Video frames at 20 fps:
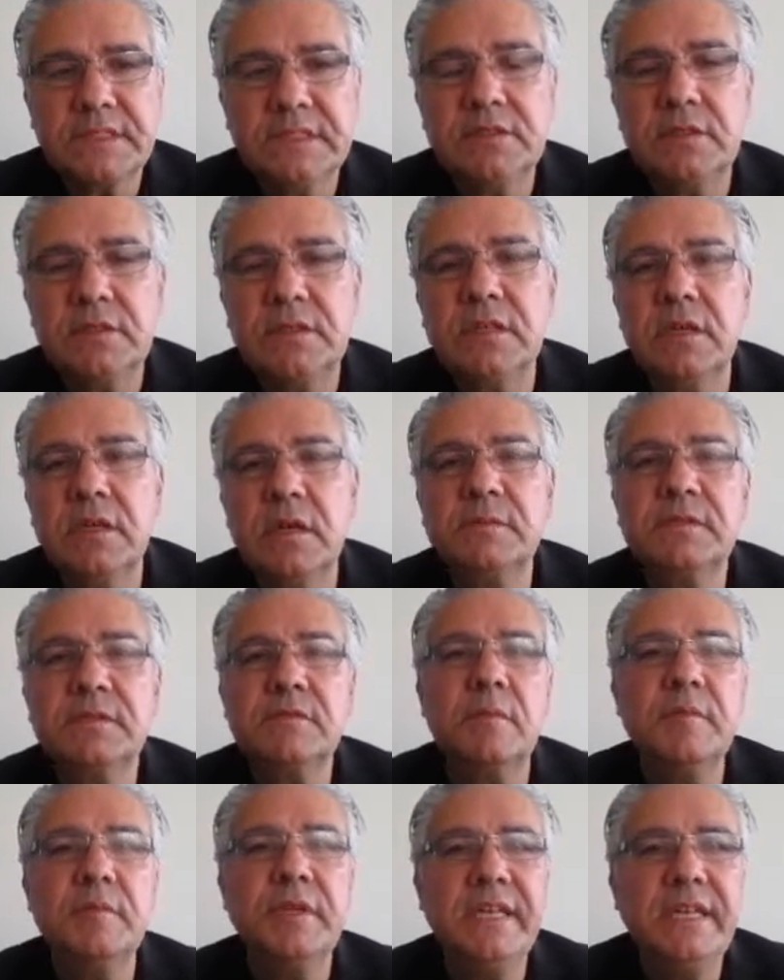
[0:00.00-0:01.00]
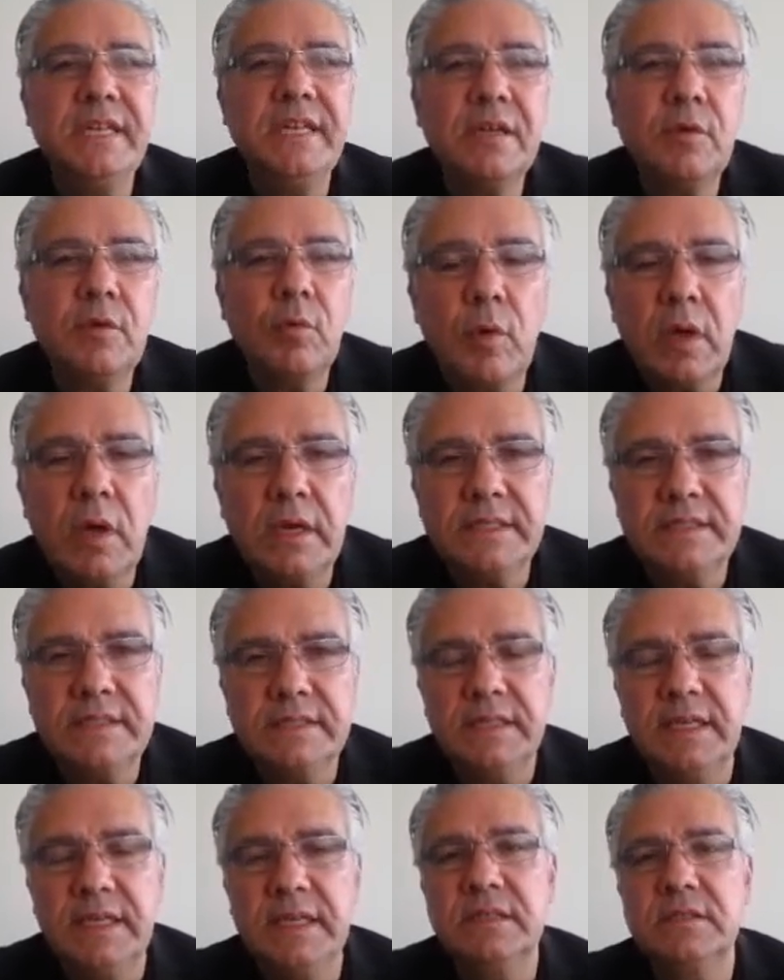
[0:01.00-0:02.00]
So it comes from an
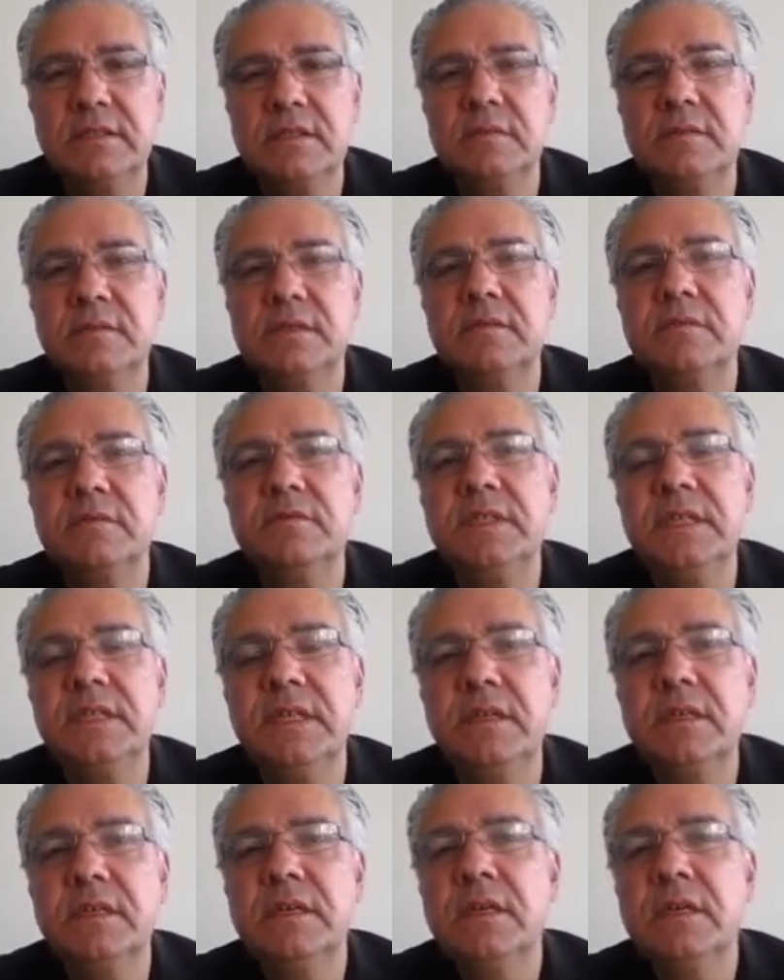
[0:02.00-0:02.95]
inequality in terms of the